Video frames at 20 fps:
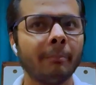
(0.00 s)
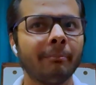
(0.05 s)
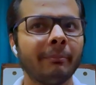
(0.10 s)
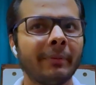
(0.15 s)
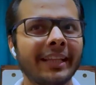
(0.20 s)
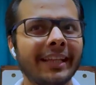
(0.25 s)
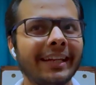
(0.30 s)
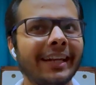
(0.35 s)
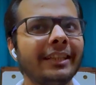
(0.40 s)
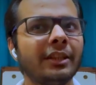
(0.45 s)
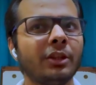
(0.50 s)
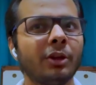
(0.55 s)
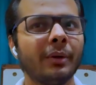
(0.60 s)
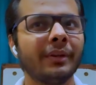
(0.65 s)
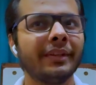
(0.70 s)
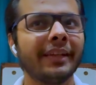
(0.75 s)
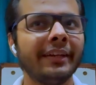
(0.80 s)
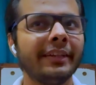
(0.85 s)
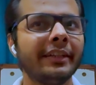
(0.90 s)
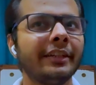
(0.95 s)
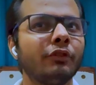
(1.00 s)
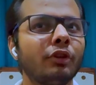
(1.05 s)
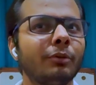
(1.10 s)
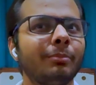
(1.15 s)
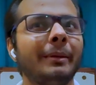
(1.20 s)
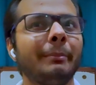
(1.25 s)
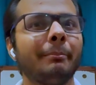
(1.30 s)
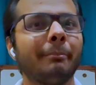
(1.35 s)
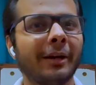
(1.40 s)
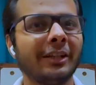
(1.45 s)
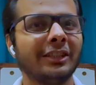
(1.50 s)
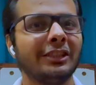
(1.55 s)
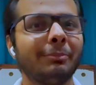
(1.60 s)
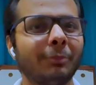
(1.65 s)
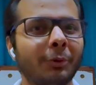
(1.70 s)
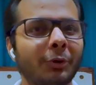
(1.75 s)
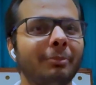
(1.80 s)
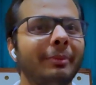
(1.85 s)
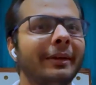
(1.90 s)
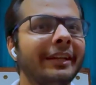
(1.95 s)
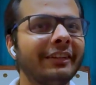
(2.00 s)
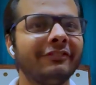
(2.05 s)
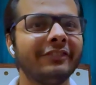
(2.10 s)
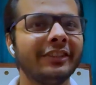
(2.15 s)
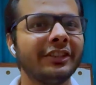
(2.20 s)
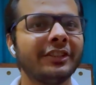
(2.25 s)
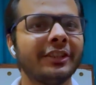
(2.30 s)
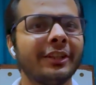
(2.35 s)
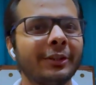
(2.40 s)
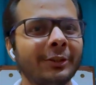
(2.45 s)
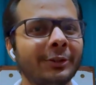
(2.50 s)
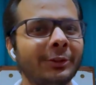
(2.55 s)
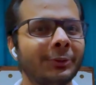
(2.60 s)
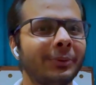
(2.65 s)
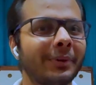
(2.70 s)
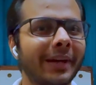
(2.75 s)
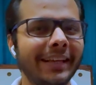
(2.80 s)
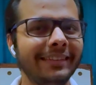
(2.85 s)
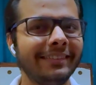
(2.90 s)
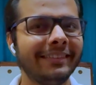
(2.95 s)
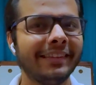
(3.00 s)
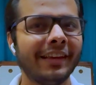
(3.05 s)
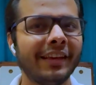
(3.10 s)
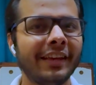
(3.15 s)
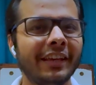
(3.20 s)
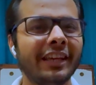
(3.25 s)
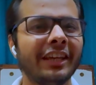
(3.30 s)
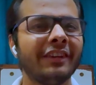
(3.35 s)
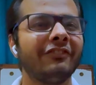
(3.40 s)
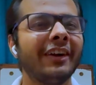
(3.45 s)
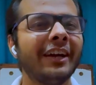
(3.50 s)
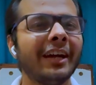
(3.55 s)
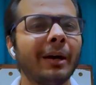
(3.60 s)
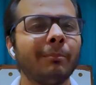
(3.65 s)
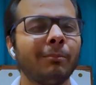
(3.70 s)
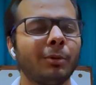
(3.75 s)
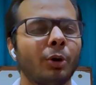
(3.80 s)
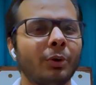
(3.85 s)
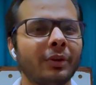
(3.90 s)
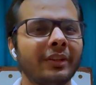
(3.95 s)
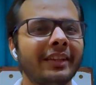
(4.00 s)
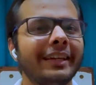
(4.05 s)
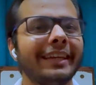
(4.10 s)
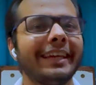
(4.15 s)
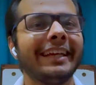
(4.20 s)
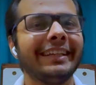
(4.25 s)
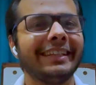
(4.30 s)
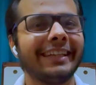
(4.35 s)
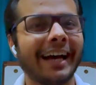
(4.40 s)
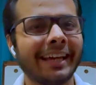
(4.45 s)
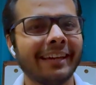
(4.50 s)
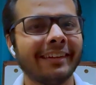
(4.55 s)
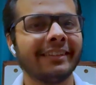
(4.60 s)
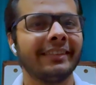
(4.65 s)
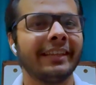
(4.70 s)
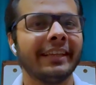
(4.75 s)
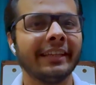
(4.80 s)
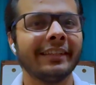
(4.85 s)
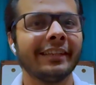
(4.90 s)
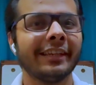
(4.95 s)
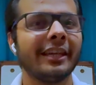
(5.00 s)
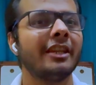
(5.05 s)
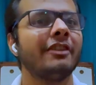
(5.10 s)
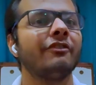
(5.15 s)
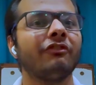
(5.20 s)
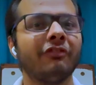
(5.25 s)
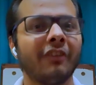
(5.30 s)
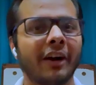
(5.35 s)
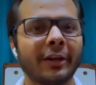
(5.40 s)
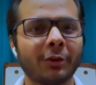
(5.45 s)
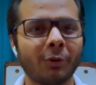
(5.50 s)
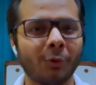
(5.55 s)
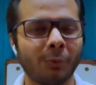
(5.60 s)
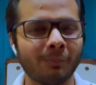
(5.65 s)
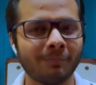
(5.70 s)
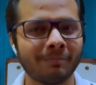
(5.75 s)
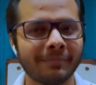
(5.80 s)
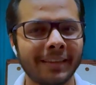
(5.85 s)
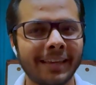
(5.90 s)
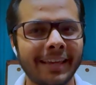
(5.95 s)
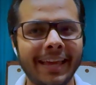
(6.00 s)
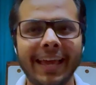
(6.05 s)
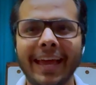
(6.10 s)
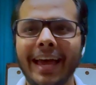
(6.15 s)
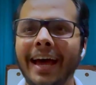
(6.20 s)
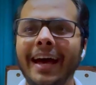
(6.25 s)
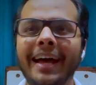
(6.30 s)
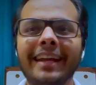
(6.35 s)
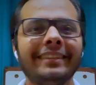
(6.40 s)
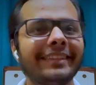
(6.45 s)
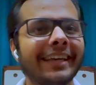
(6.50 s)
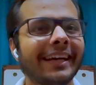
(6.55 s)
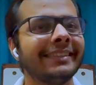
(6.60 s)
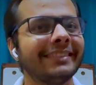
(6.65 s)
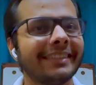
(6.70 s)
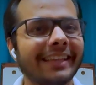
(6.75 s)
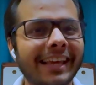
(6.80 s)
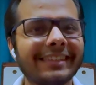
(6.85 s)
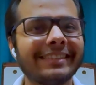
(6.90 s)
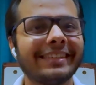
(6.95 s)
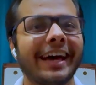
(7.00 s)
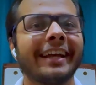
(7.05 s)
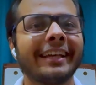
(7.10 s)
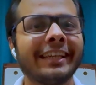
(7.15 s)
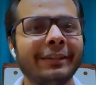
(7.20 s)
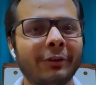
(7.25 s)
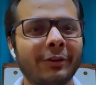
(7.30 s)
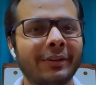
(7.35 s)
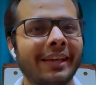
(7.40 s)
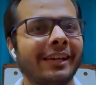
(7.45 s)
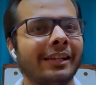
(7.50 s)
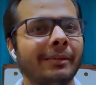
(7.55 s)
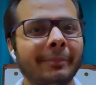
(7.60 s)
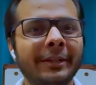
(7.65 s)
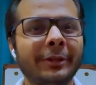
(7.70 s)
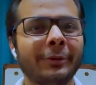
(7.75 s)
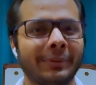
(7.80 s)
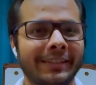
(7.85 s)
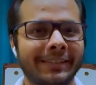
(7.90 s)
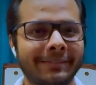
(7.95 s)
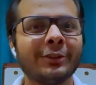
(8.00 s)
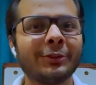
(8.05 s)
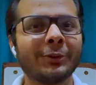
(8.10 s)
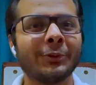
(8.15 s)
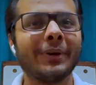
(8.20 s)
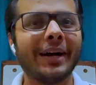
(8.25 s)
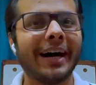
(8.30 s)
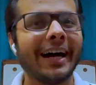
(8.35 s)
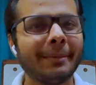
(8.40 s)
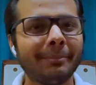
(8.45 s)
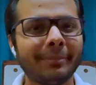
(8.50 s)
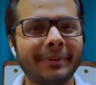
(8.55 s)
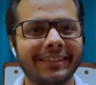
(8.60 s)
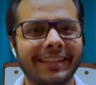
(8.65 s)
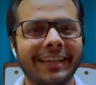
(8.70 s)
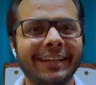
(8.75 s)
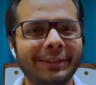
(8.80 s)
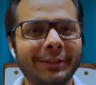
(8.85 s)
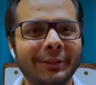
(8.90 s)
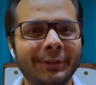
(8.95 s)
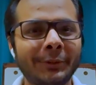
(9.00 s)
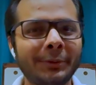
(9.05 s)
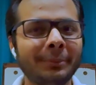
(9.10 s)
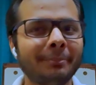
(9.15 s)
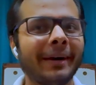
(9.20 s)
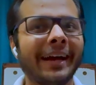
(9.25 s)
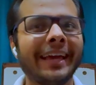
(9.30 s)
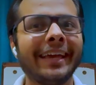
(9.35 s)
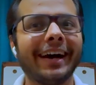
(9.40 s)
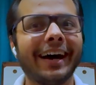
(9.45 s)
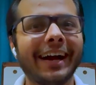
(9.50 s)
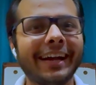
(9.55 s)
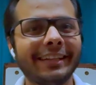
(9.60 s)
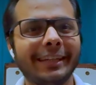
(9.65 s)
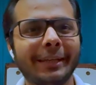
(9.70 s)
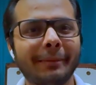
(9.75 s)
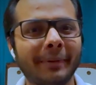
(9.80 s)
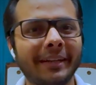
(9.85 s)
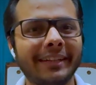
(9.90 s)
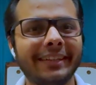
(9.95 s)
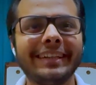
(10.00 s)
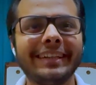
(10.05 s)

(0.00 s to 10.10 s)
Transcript: but then I thought that it would be much more beneficial to you guys if I upload the entire thing in one go. And that's exactly what I'll be doing. So I present to you my ultimate